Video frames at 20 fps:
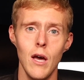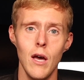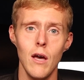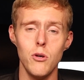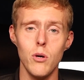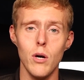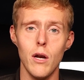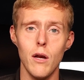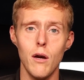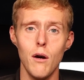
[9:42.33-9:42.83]

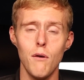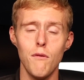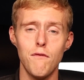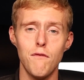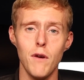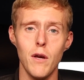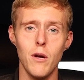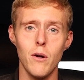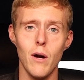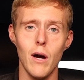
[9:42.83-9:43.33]
You got to go
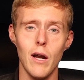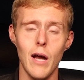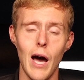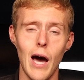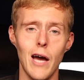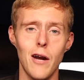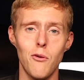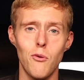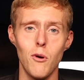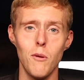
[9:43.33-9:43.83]
figure out
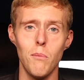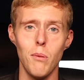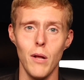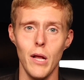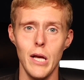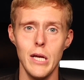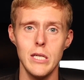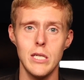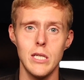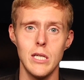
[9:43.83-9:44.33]
how to
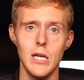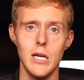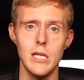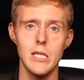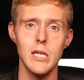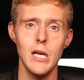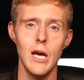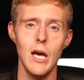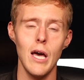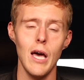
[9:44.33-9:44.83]
replace
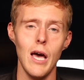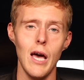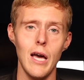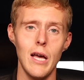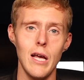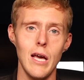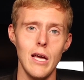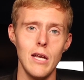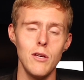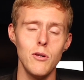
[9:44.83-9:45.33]
this,
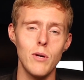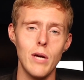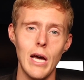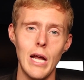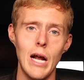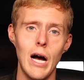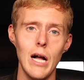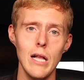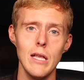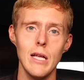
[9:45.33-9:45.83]
and, and you
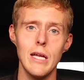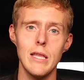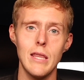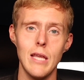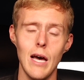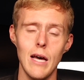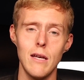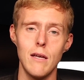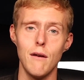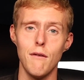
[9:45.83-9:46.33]
cannot let
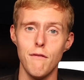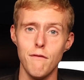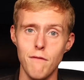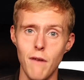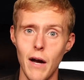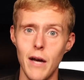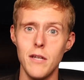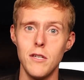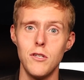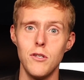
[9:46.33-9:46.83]
that
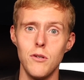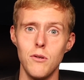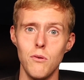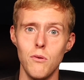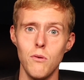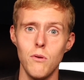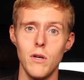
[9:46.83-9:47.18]
define you.